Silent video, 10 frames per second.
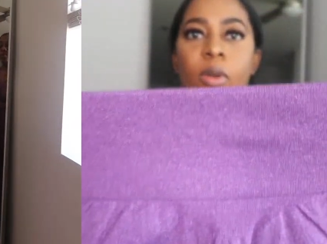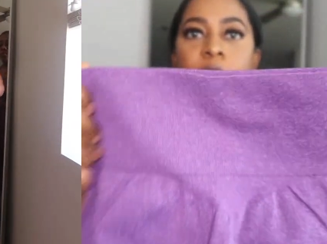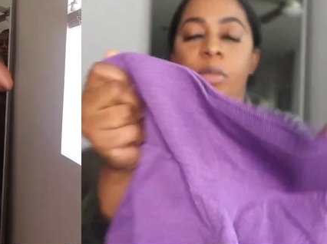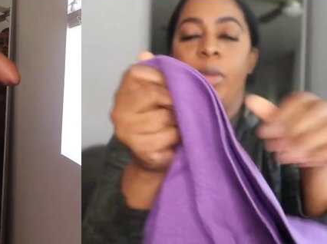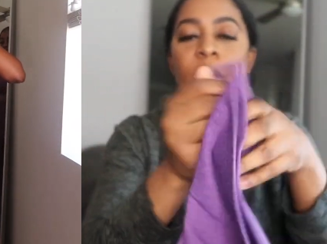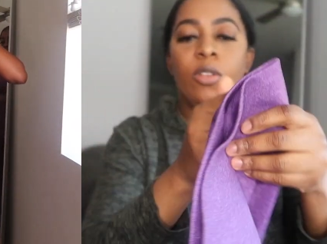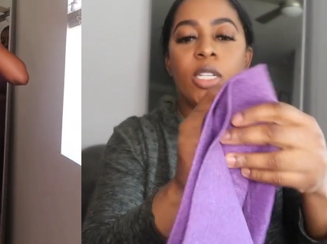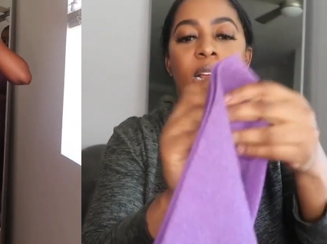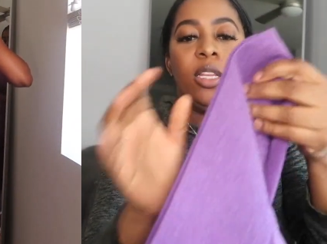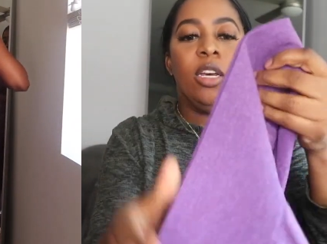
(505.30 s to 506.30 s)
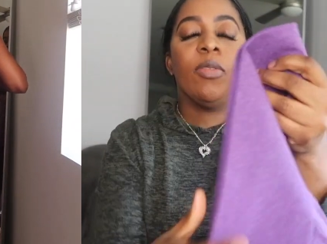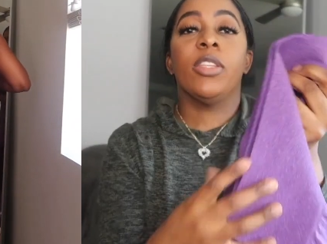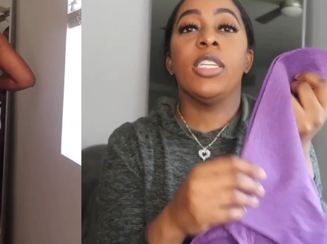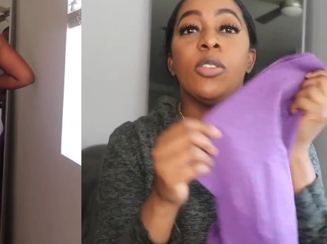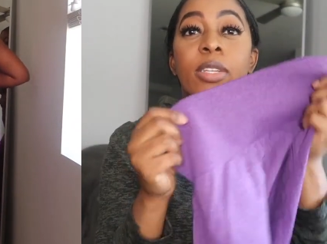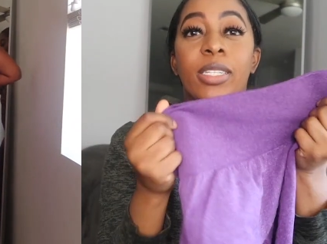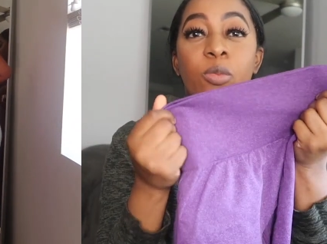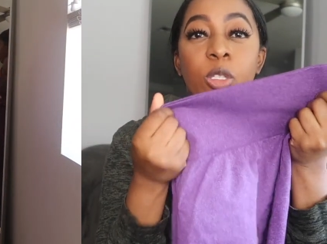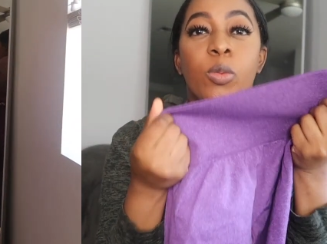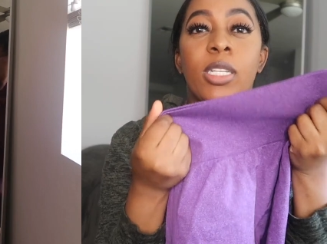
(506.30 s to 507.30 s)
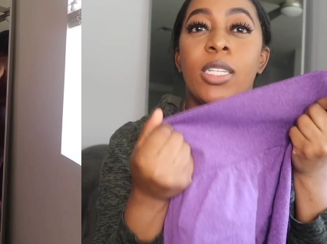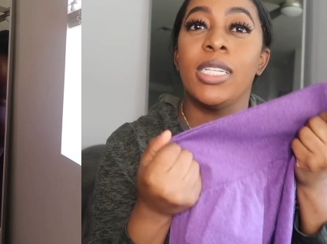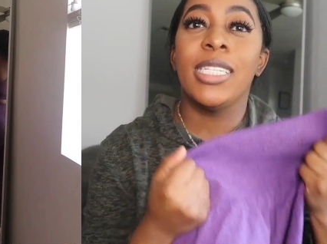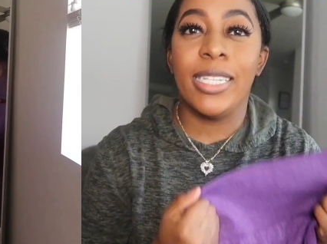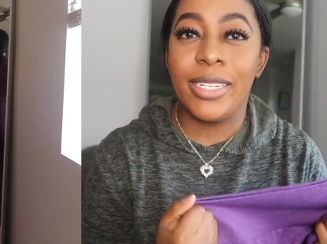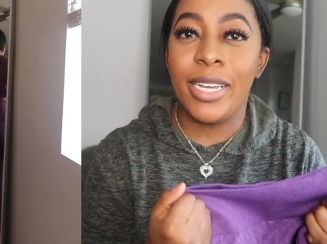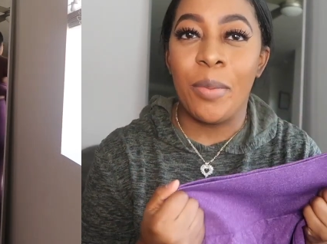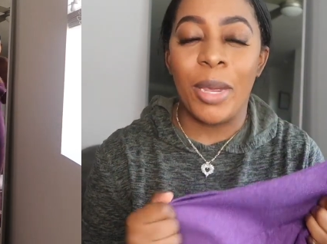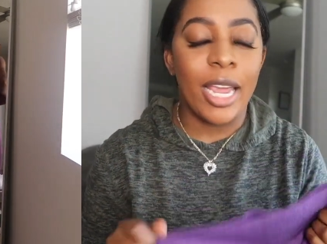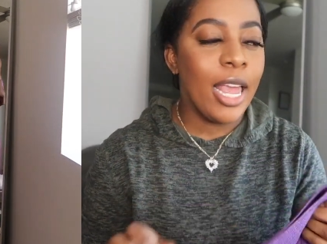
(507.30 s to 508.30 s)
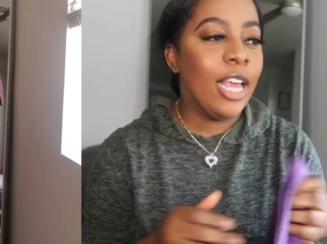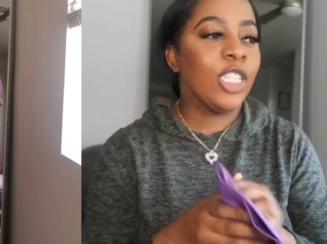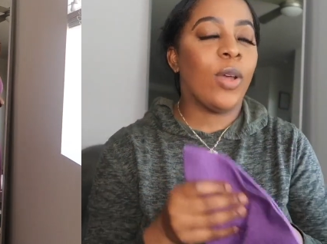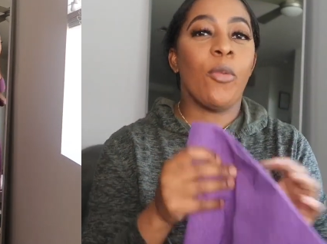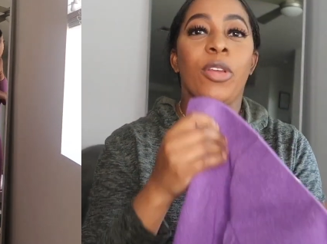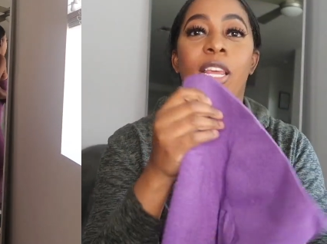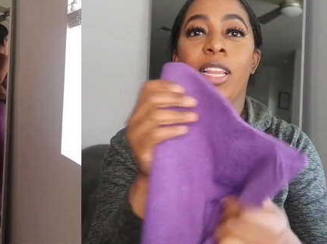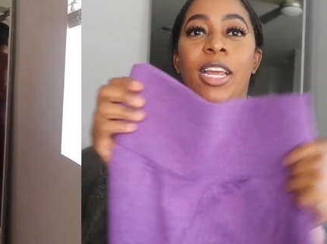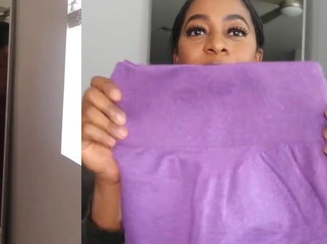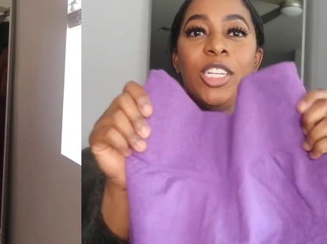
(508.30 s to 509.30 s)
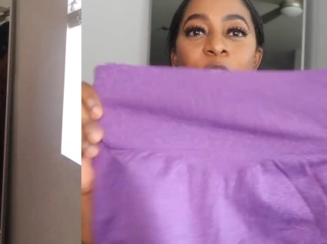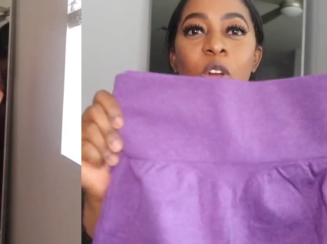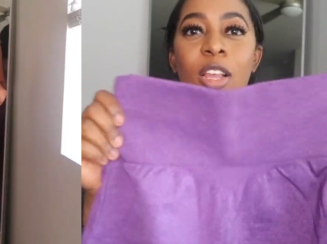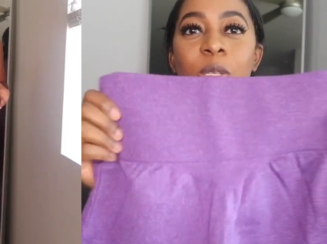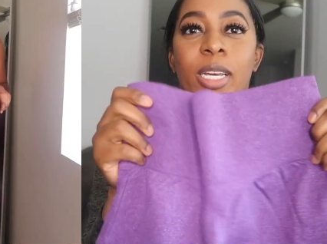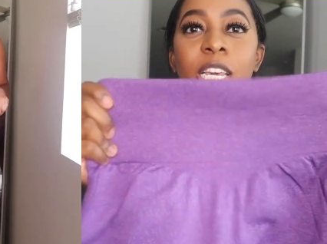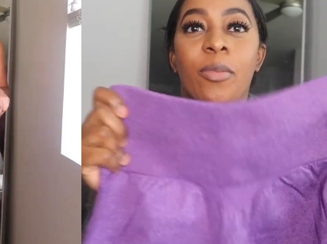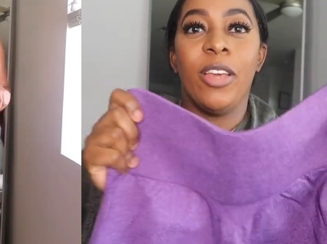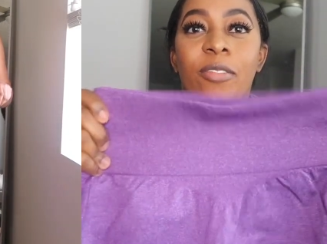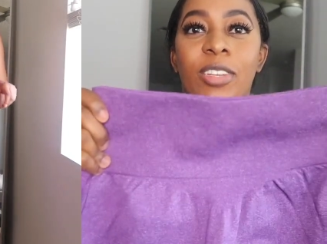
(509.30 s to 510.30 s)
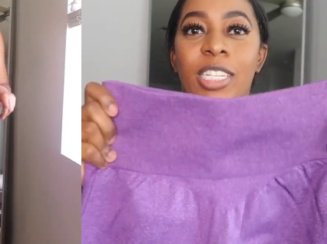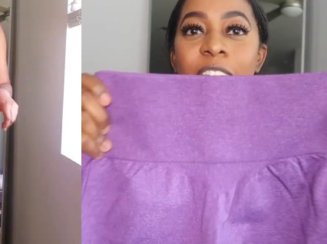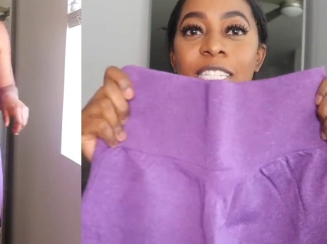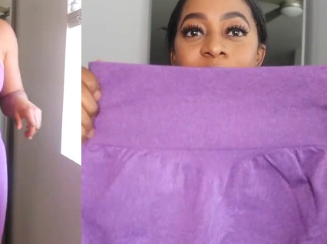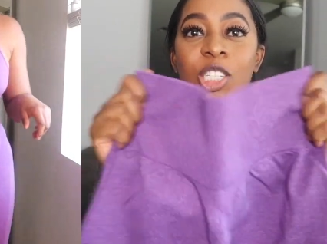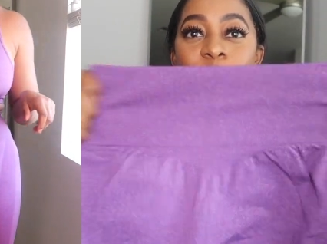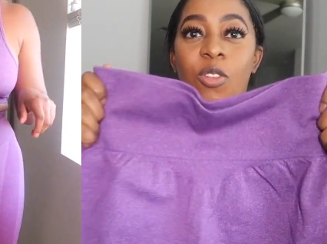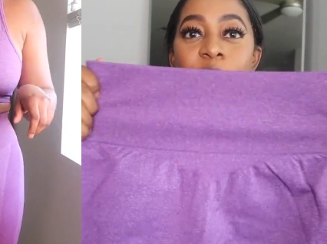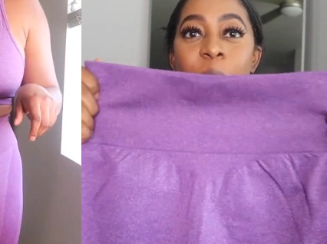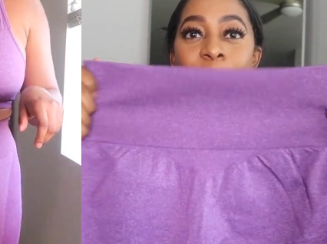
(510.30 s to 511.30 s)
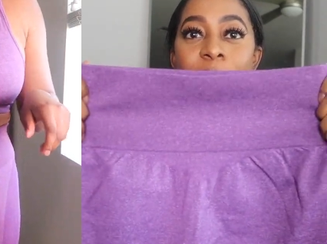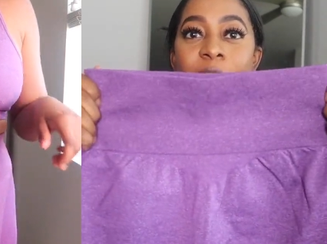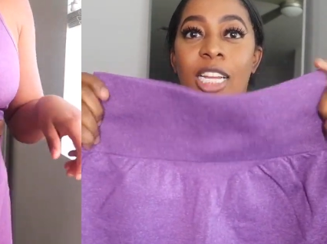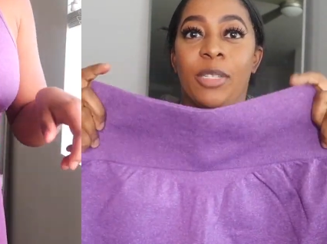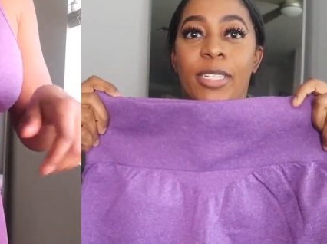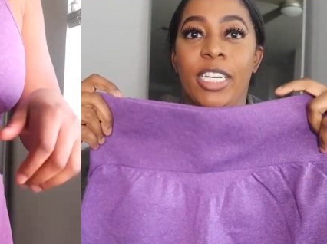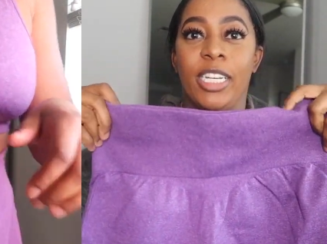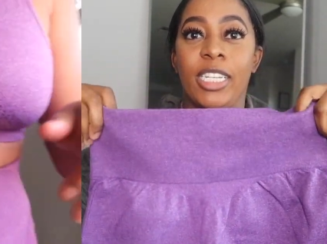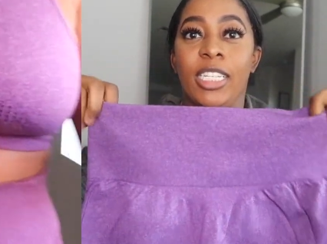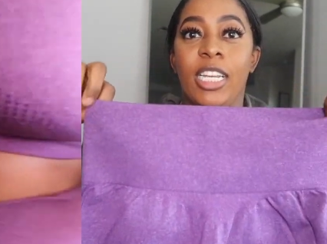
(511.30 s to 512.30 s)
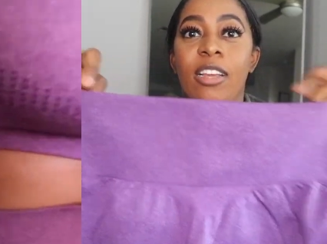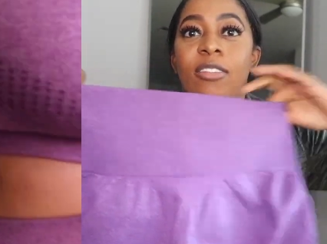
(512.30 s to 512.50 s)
waistband, which I love because this was what sucks in the tummy. So I really like these strong, so I keep emphasizing these strong bands because